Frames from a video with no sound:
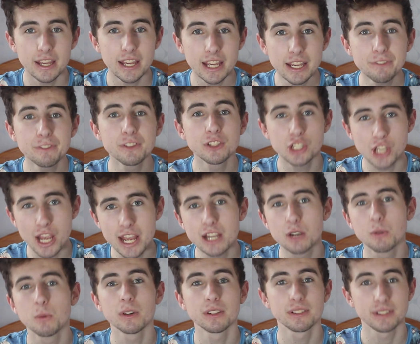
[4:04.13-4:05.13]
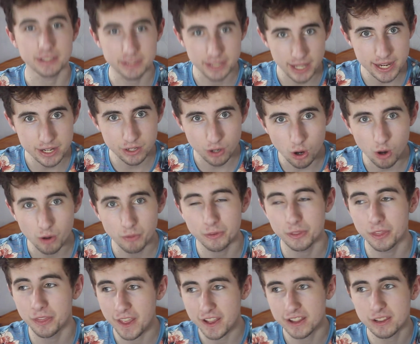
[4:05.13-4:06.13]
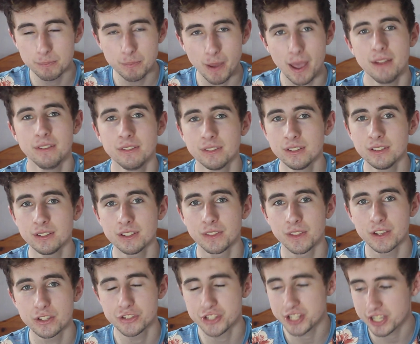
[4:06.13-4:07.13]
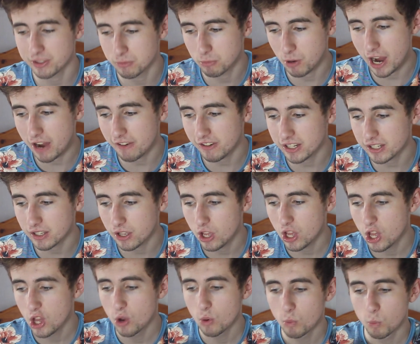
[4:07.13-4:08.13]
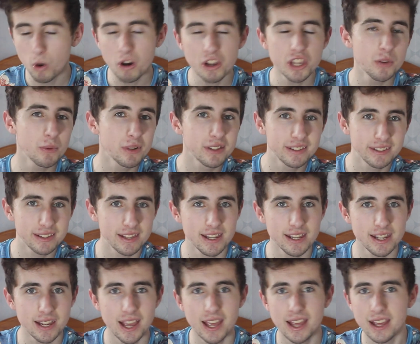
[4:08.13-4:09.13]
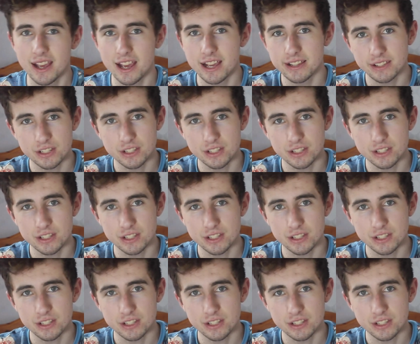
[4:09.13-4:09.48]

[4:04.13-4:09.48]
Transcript: If Jake was to take off this pendant that she is wearing, what you would see is